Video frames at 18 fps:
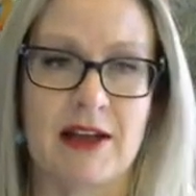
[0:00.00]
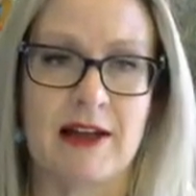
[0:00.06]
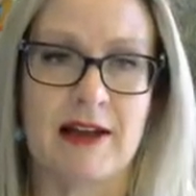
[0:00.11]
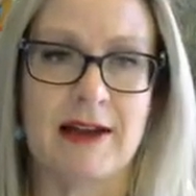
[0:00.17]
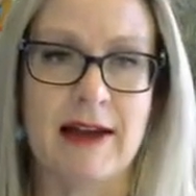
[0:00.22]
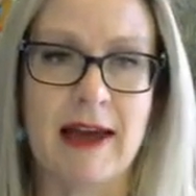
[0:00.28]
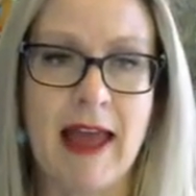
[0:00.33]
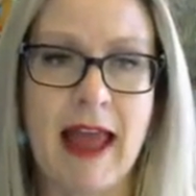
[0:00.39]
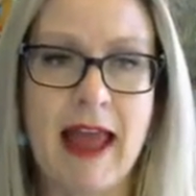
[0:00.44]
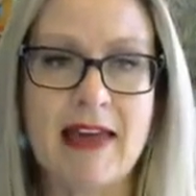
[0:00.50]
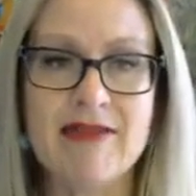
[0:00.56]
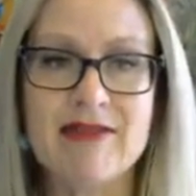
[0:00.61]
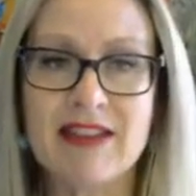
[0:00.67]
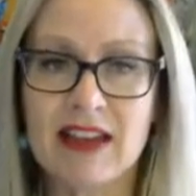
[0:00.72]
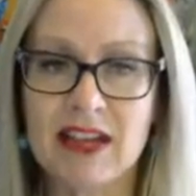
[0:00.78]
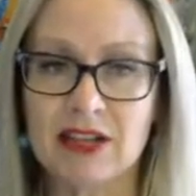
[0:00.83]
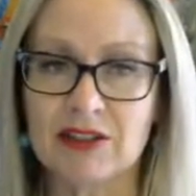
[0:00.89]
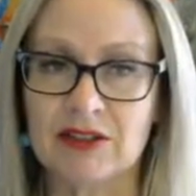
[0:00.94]
And
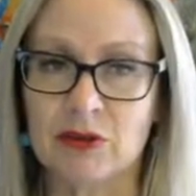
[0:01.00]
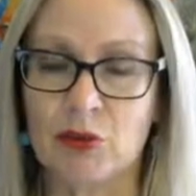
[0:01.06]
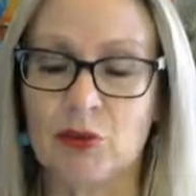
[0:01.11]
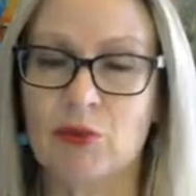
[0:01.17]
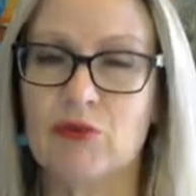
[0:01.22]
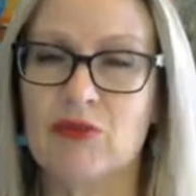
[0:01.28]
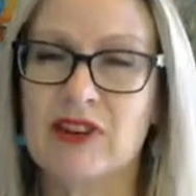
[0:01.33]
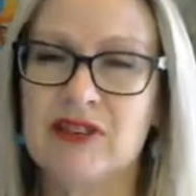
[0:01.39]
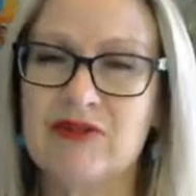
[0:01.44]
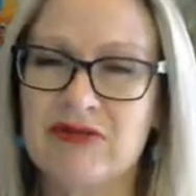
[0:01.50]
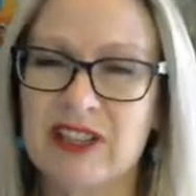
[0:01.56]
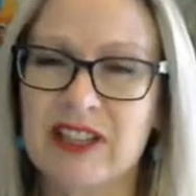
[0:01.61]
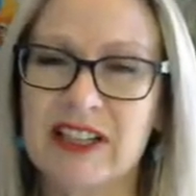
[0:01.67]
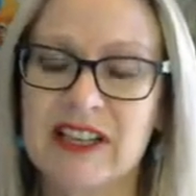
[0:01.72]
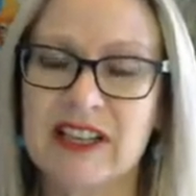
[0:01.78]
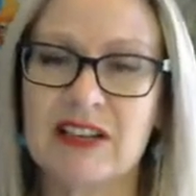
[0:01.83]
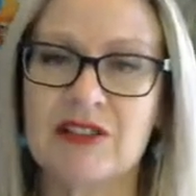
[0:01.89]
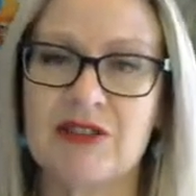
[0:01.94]
then we
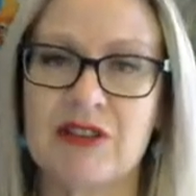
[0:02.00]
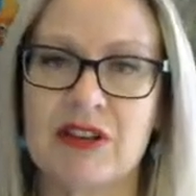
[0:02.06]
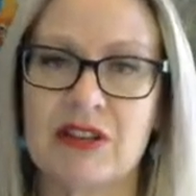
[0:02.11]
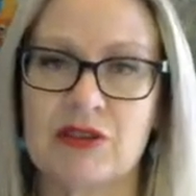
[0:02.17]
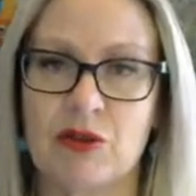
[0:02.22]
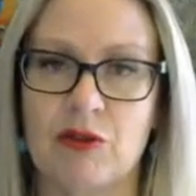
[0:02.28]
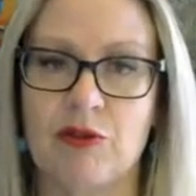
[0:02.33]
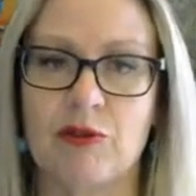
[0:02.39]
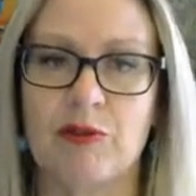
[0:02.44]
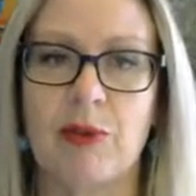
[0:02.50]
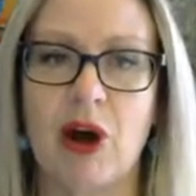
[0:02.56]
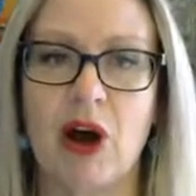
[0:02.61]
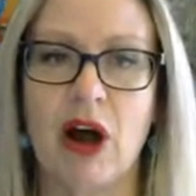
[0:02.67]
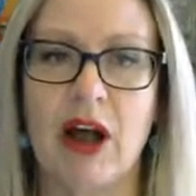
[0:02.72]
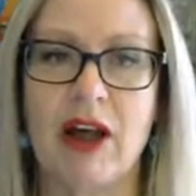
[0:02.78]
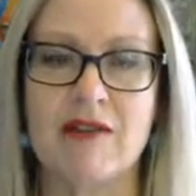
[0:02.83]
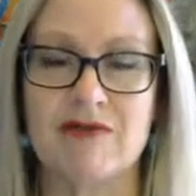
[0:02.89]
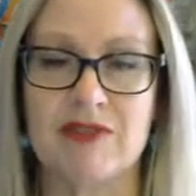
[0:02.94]
really kicked things off
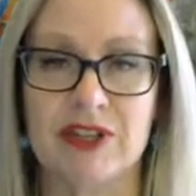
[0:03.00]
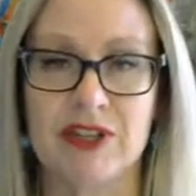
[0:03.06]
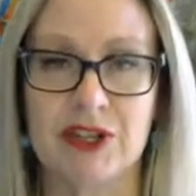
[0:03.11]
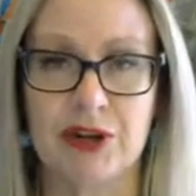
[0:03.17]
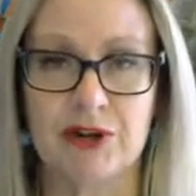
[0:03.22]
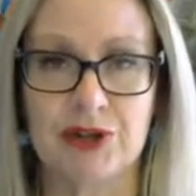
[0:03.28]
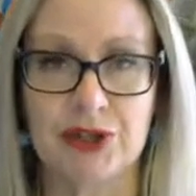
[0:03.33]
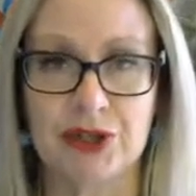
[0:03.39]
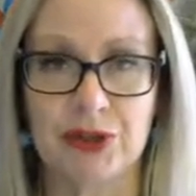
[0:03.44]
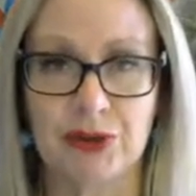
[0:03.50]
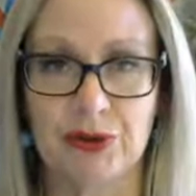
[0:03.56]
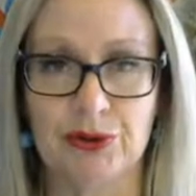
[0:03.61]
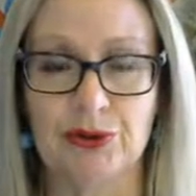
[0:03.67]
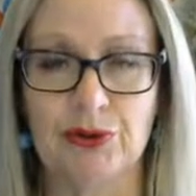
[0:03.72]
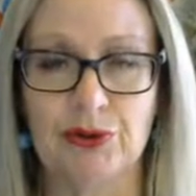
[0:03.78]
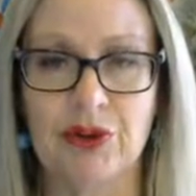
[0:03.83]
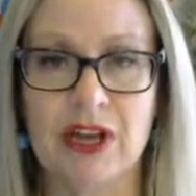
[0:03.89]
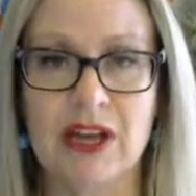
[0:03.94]
by video 2
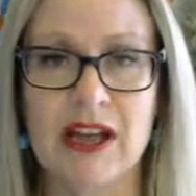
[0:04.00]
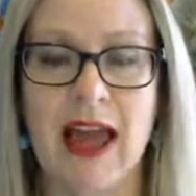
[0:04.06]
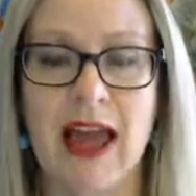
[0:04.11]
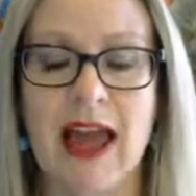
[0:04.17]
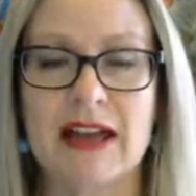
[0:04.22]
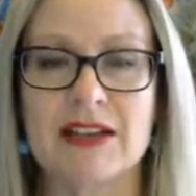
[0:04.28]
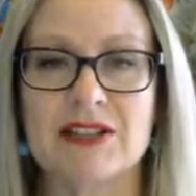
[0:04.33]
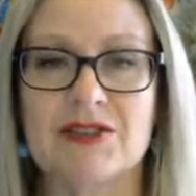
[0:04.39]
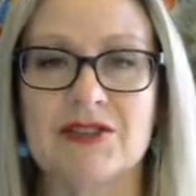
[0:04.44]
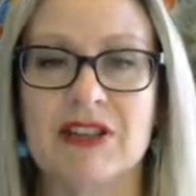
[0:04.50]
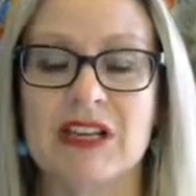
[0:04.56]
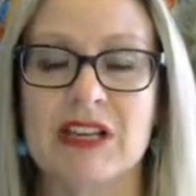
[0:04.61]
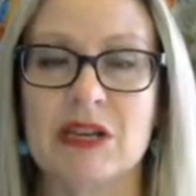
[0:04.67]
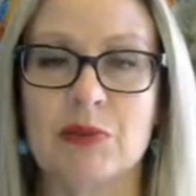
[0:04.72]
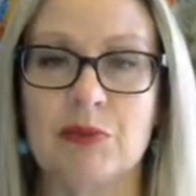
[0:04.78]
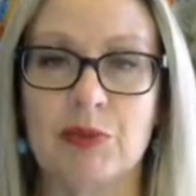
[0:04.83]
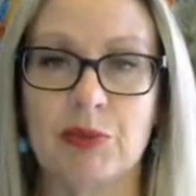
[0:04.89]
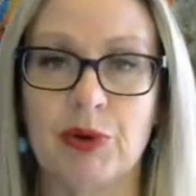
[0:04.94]
looking at
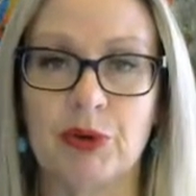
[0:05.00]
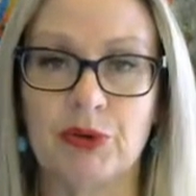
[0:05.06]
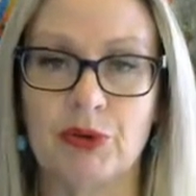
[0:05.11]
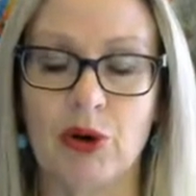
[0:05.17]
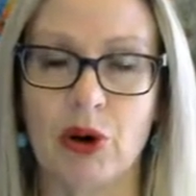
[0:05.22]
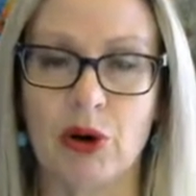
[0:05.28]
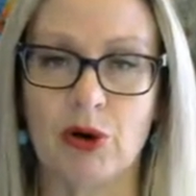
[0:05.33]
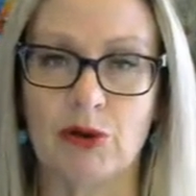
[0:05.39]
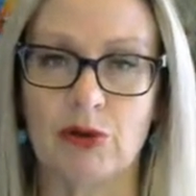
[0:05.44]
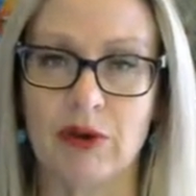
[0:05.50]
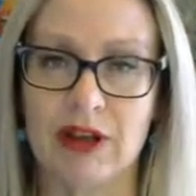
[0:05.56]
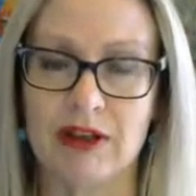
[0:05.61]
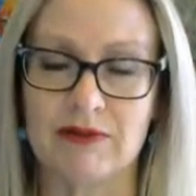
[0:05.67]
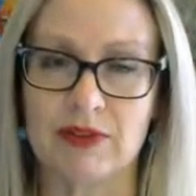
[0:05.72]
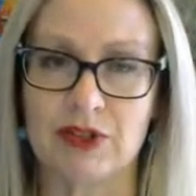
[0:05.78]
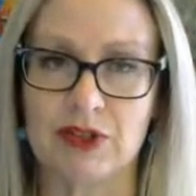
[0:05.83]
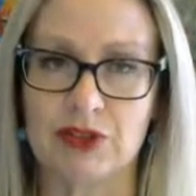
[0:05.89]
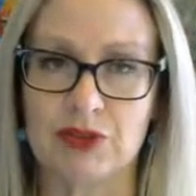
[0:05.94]
the parole
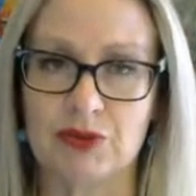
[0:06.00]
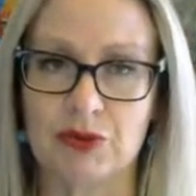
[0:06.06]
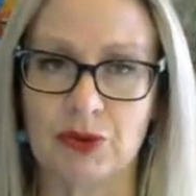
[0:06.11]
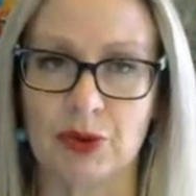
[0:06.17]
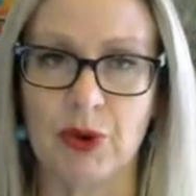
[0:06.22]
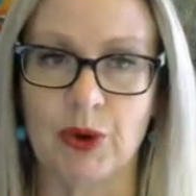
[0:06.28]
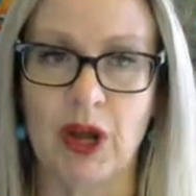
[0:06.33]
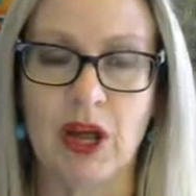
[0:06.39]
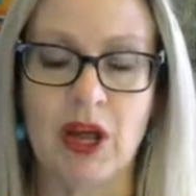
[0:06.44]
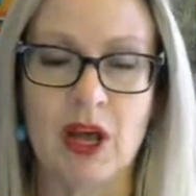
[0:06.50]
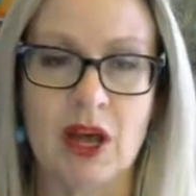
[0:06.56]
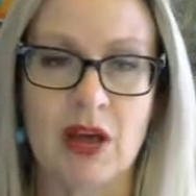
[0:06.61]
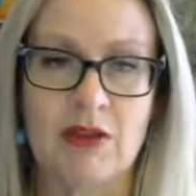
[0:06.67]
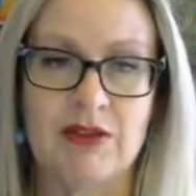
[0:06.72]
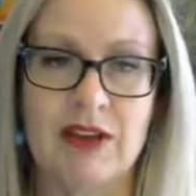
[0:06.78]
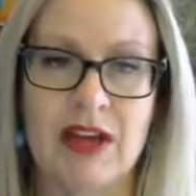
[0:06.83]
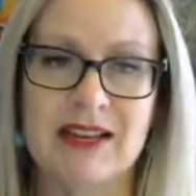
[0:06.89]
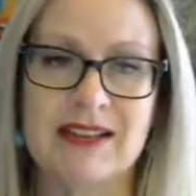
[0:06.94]
evidence rule.
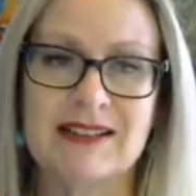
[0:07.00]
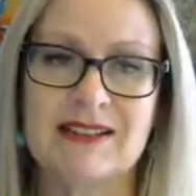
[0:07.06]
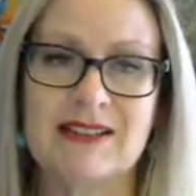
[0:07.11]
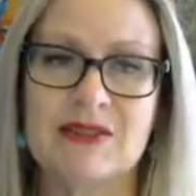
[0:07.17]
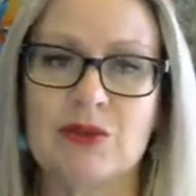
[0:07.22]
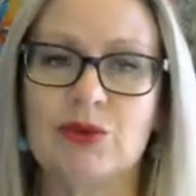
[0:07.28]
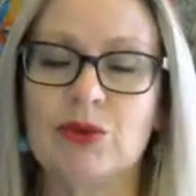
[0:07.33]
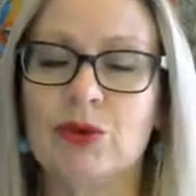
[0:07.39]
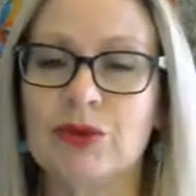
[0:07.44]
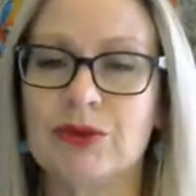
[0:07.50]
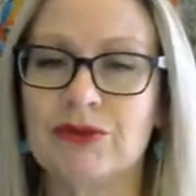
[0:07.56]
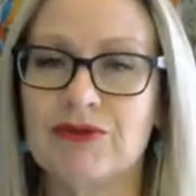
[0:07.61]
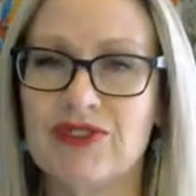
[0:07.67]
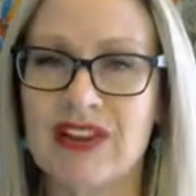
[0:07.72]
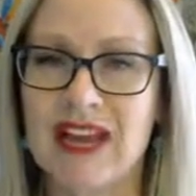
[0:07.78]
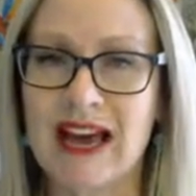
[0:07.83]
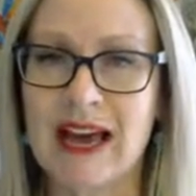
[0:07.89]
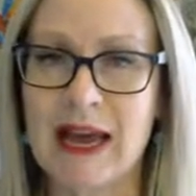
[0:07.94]
That is the rule of
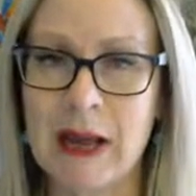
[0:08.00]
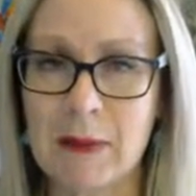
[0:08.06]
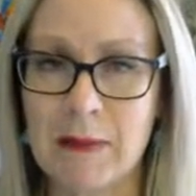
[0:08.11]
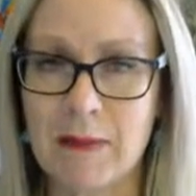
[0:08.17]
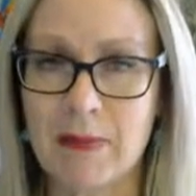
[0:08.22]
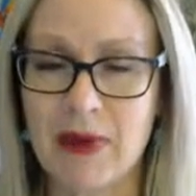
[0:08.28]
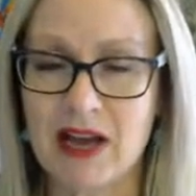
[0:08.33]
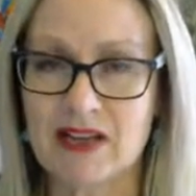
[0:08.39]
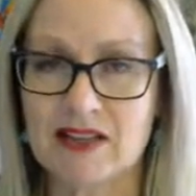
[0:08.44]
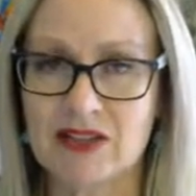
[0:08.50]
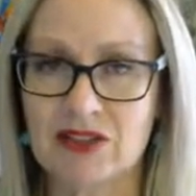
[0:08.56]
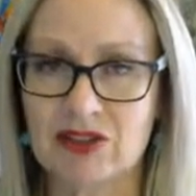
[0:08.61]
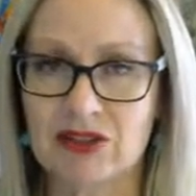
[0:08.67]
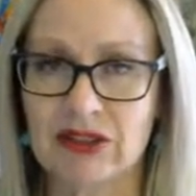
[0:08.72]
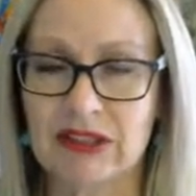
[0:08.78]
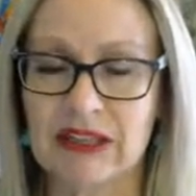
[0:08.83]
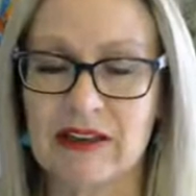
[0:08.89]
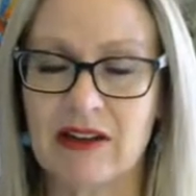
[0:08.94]
the game,
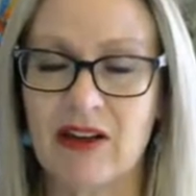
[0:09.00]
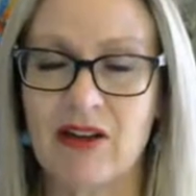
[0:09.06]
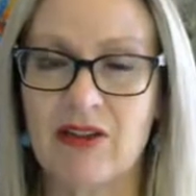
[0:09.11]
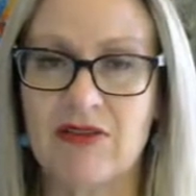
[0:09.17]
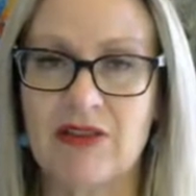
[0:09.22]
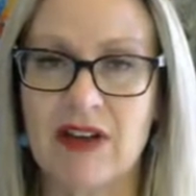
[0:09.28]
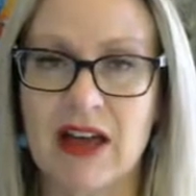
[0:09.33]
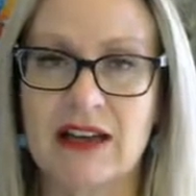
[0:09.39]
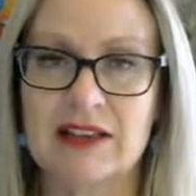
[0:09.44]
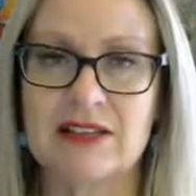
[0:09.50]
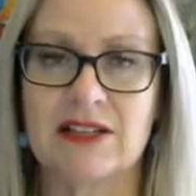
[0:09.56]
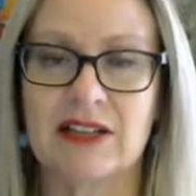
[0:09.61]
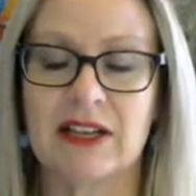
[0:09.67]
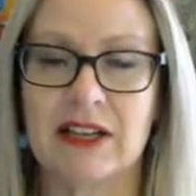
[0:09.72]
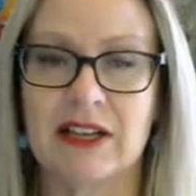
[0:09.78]
basically, that